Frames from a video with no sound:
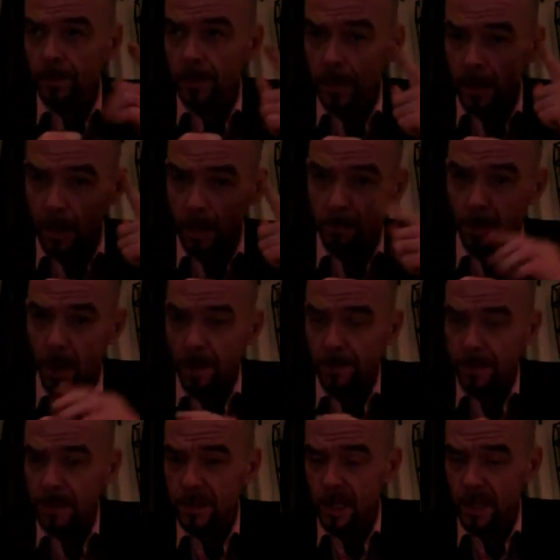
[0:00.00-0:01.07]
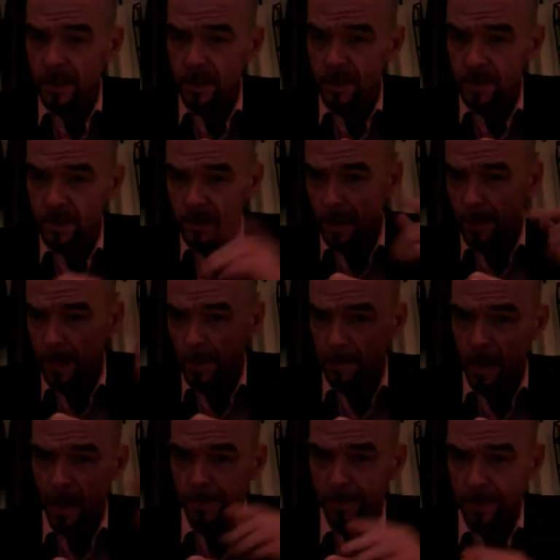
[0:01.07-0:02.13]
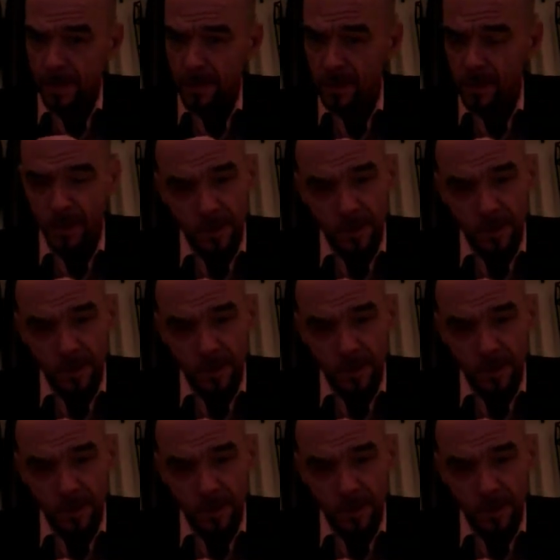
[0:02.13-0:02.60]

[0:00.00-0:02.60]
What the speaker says: in private discussions. Send me a private message.